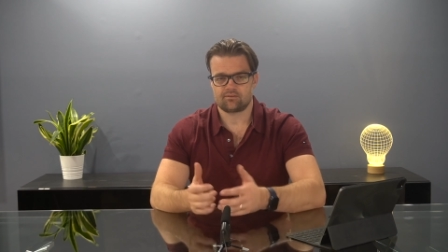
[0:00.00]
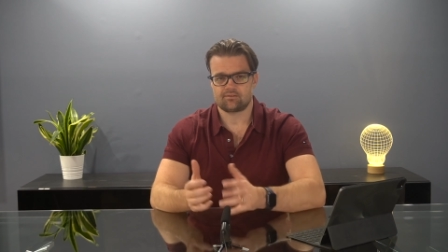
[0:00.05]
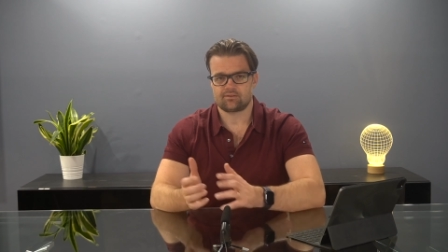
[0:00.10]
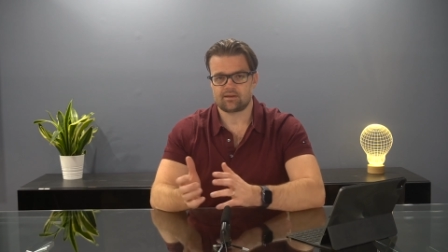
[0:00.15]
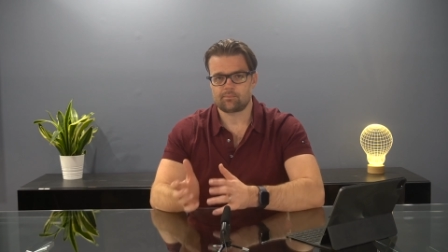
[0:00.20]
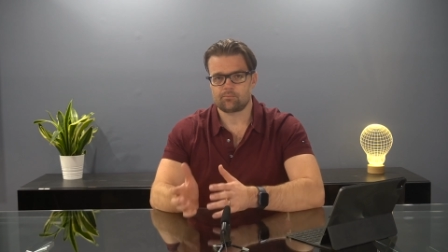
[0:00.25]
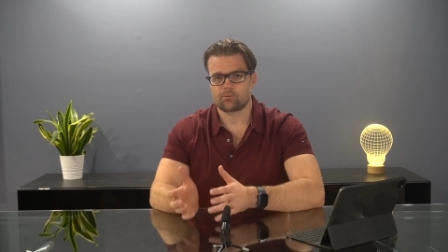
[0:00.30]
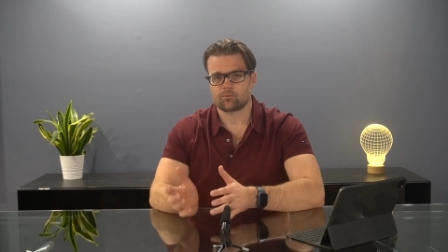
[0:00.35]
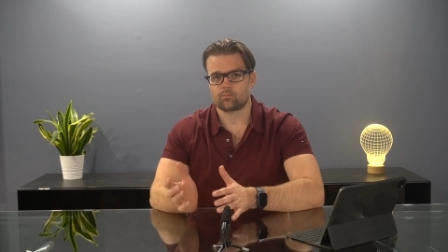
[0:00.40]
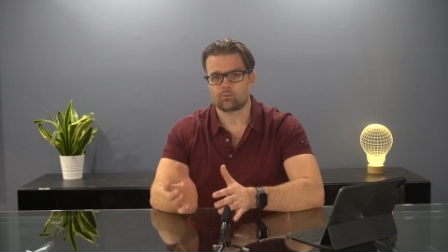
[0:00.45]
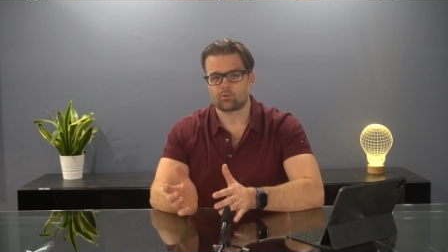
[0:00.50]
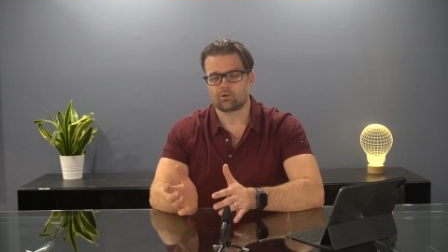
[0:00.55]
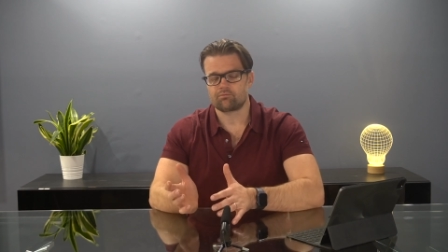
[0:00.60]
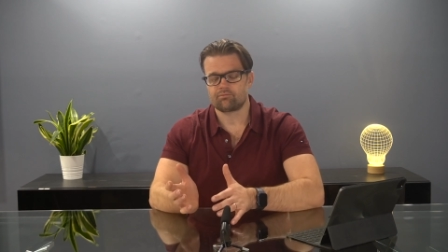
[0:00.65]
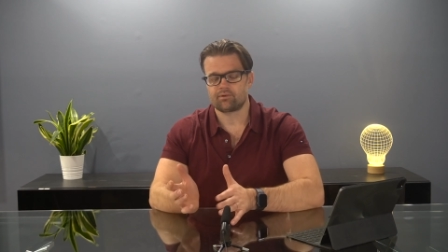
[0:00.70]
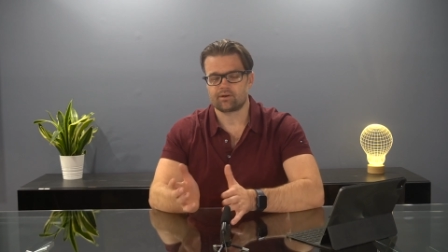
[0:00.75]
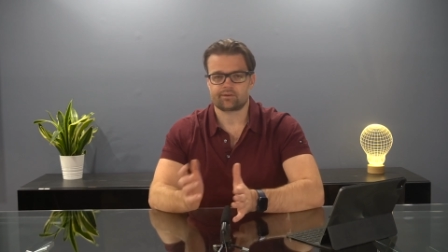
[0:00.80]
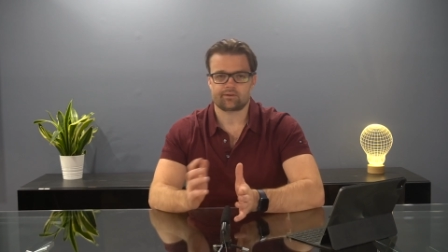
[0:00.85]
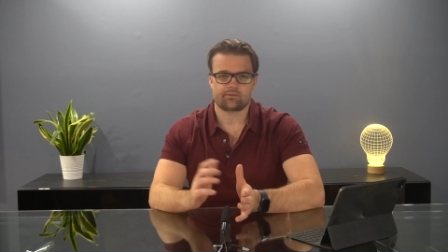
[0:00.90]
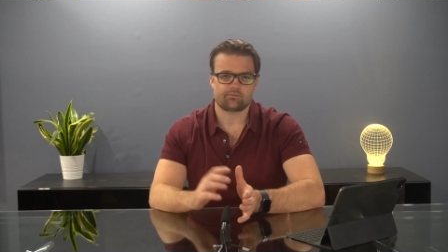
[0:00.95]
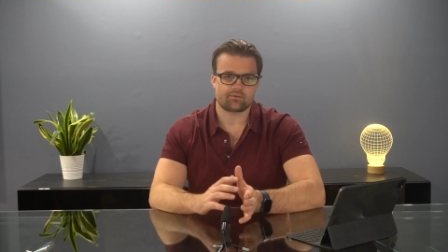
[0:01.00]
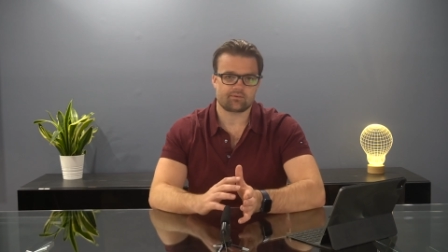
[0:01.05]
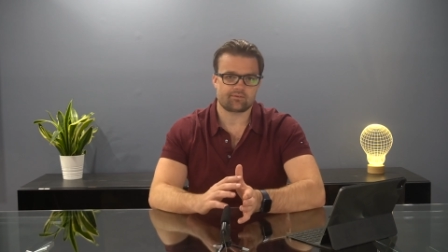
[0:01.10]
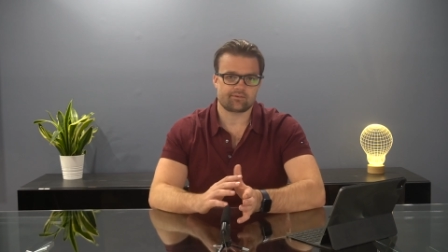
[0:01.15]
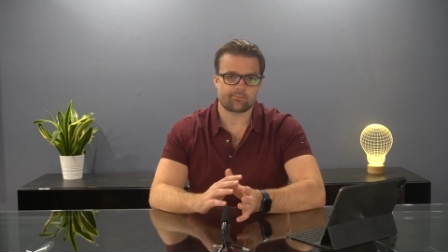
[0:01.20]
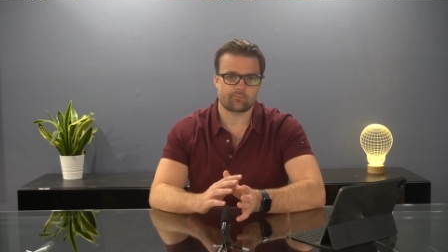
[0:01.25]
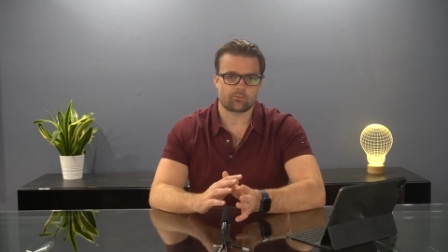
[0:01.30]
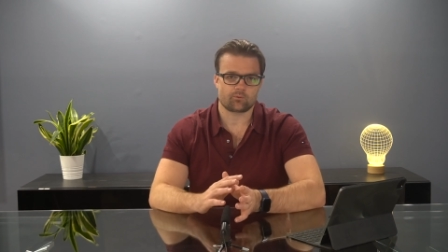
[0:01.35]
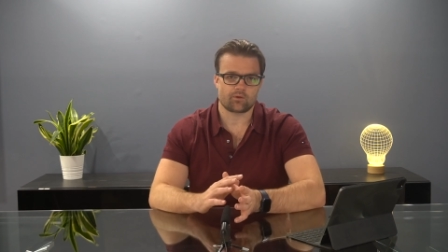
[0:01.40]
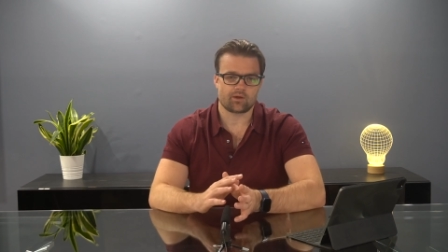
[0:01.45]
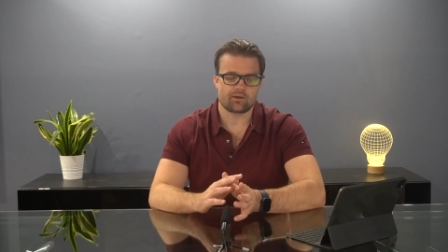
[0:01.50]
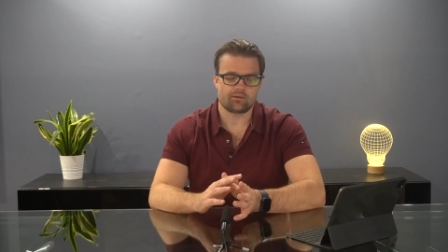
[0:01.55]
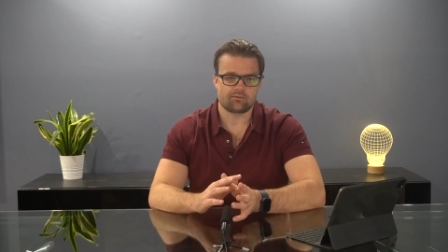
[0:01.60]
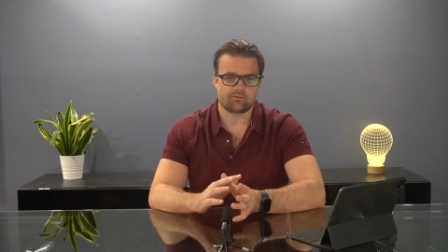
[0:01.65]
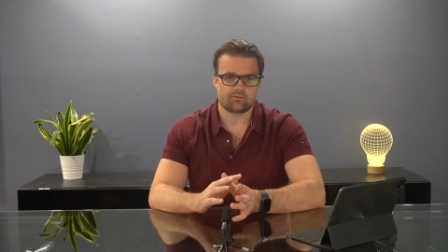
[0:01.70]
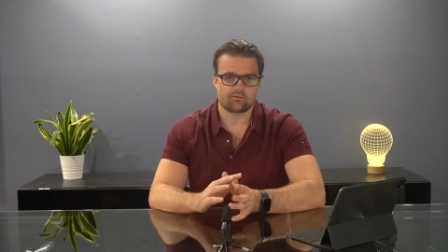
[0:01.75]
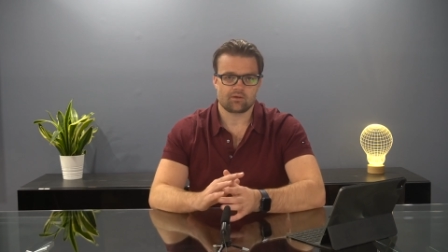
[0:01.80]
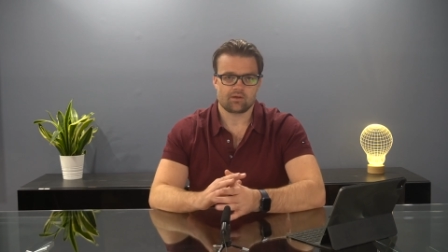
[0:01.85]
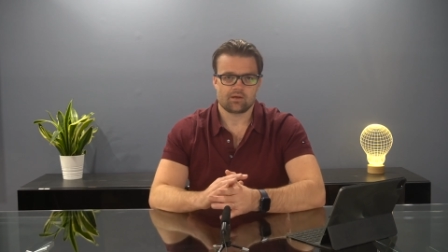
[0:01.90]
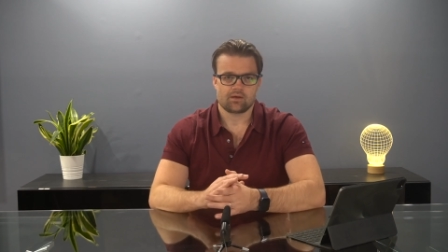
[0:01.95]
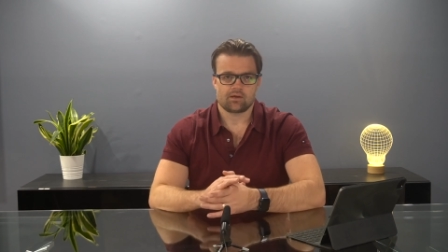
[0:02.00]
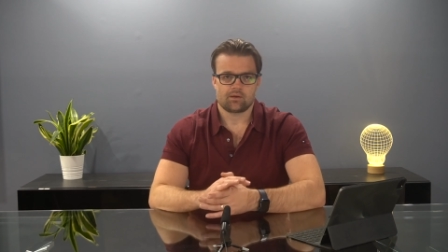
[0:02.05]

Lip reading: Some are more effective and some are less,